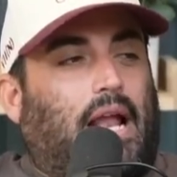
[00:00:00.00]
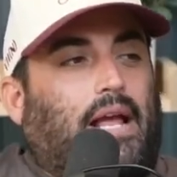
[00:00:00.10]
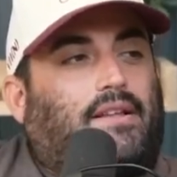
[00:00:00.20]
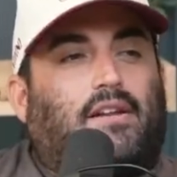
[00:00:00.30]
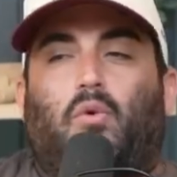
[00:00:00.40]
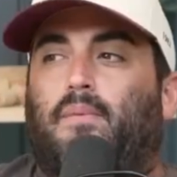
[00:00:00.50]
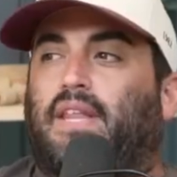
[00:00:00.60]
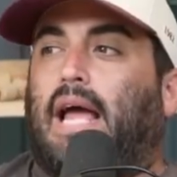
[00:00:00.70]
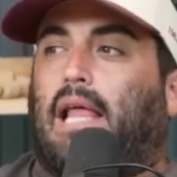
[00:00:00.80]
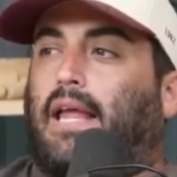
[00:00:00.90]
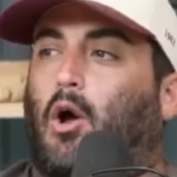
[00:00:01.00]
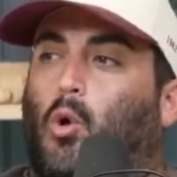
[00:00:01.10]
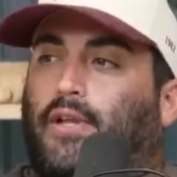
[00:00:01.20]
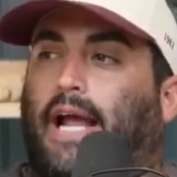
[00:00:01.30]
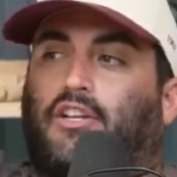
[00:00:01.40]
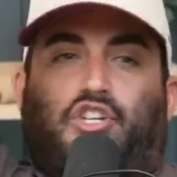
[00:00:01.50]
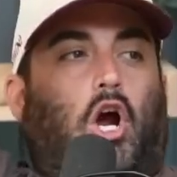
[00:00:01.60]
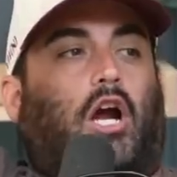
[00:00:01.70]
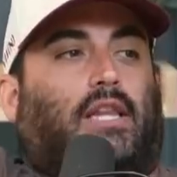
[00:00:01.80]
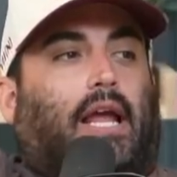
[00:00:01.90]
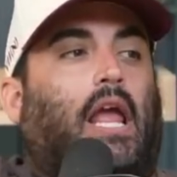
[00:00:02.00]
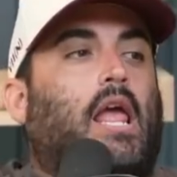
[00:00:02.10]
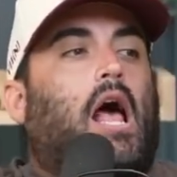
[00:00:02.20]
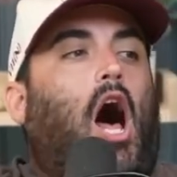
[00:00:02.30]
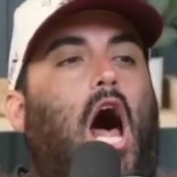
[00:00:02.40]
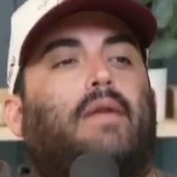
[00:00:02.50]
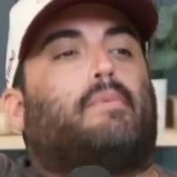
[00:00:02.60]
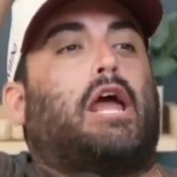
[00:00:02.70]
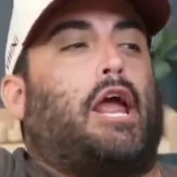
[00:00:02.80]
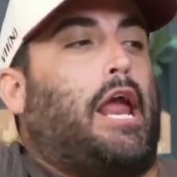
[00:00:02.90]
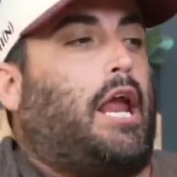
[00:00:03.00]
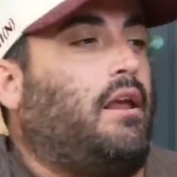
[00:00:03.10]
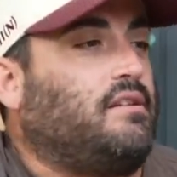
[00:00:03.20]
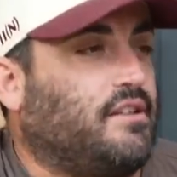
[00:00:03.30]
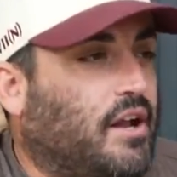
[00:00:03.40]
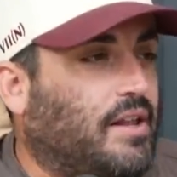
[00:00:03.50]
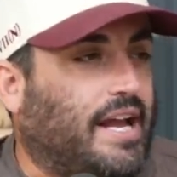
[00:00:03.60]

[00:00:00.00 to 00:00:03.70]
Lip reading: And I didn't want to be the guy like holding out his card, like on me, you know,